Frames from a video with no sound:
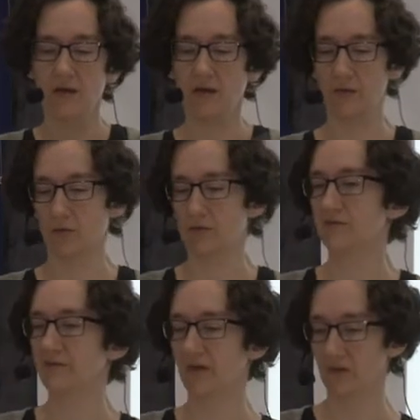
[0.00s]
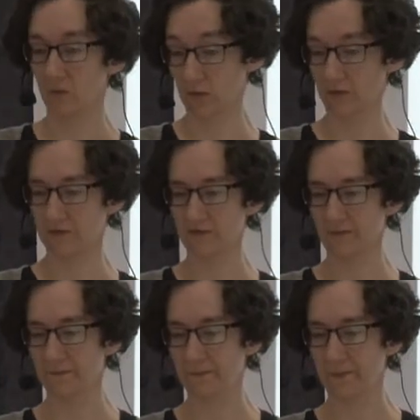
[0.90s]
in order to find the words.
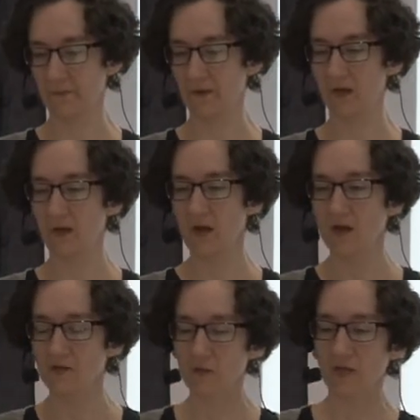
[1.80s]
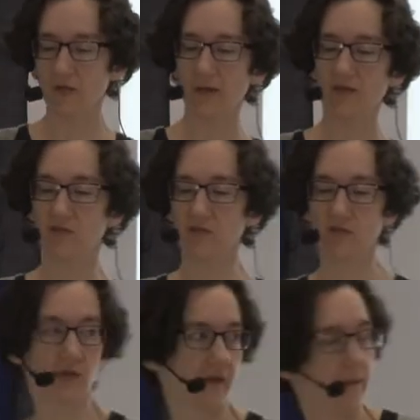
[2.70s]
Right? So we could imagine
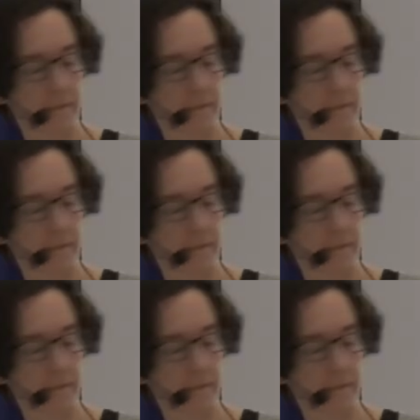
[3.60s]
doing that.